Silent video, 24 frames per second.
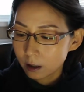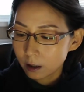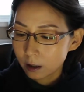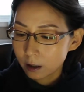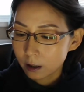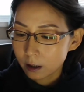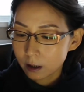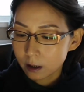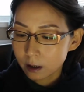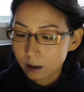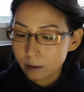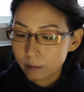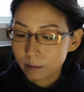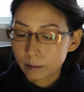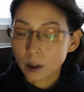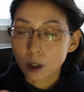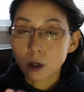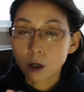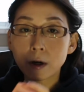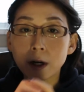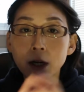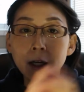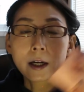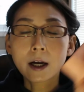
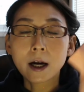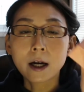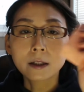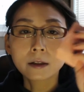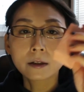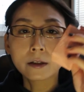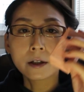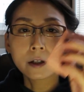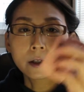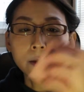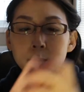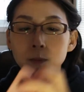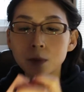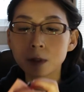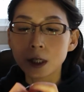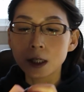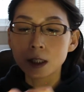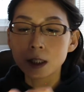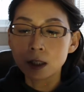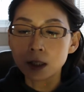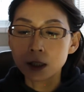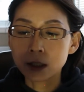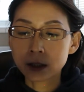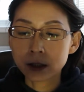oh, I got their
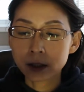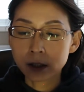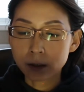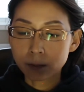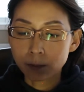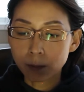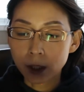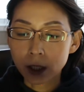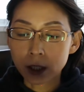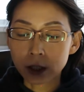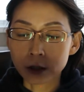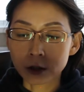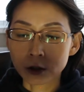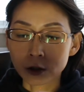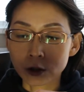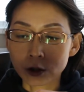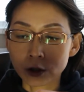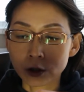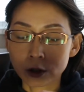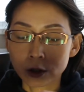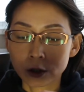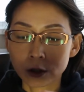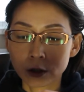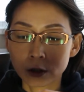blending
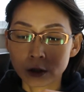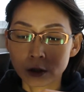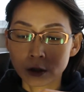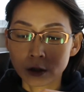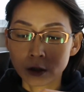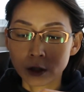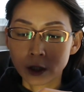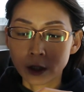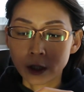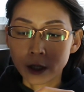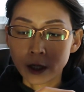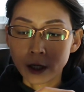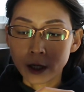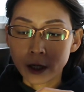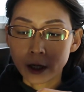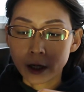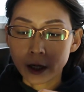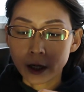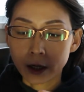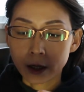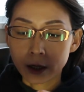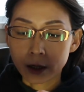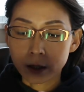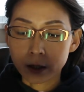sponge.
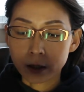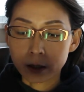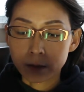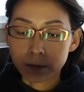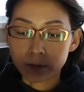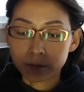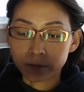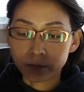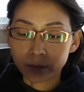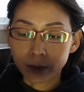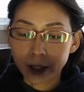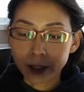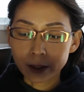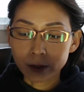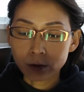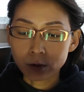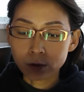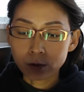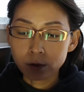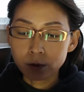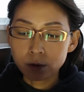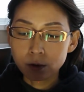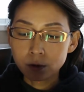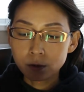I
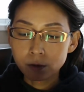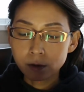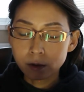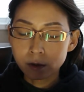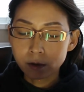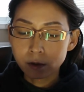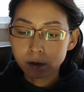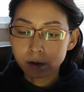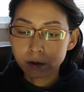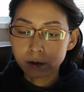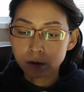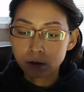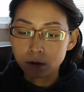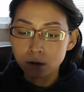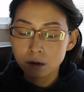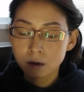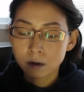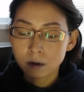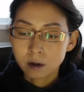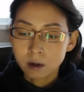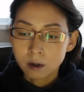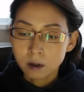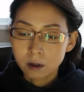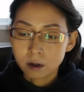do use
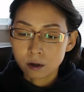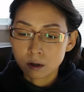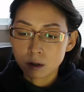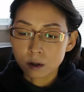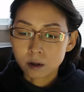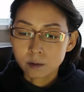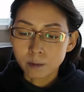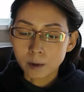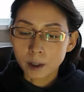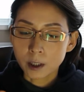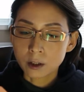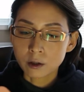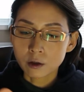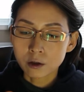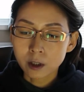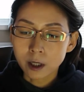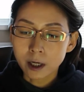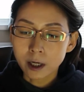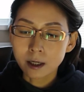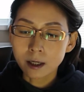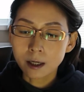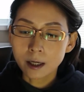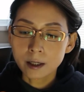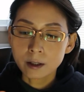sponge.
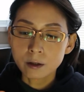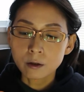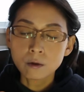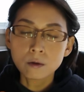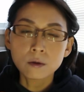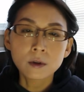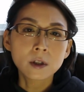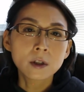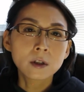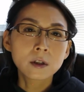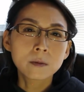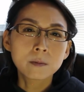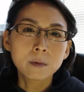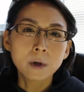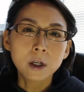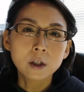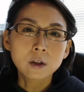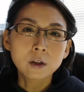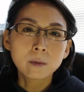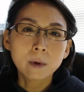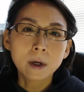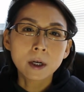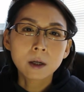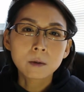I like using
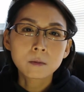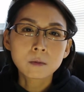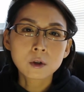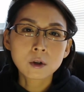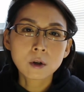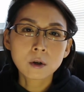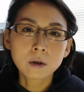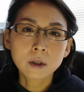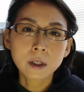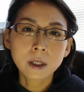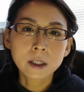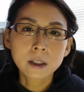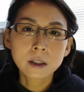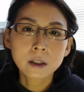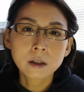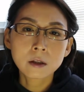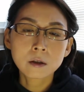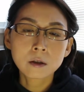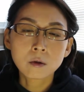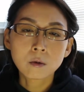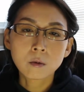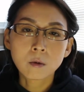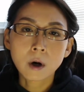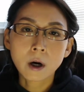sponge, but I'm so lazy
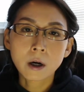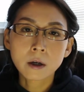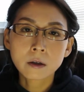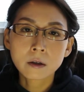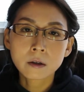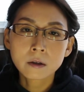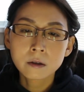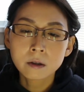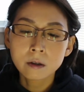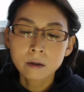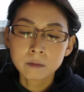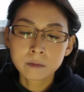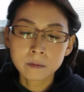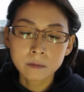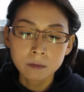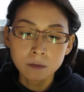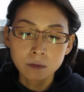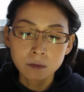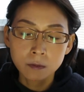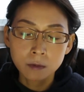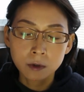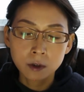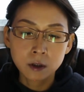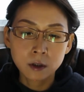to water them.
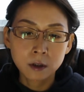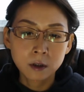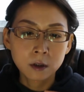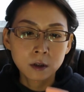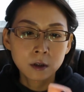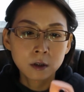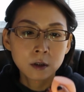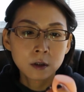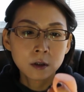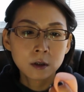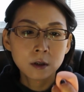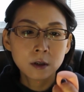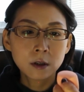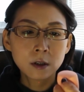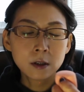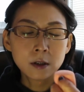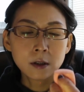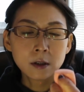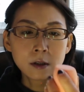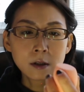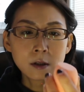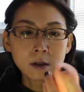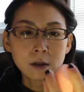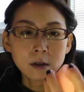
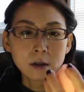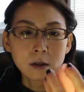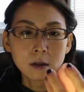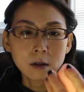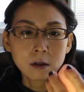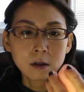This,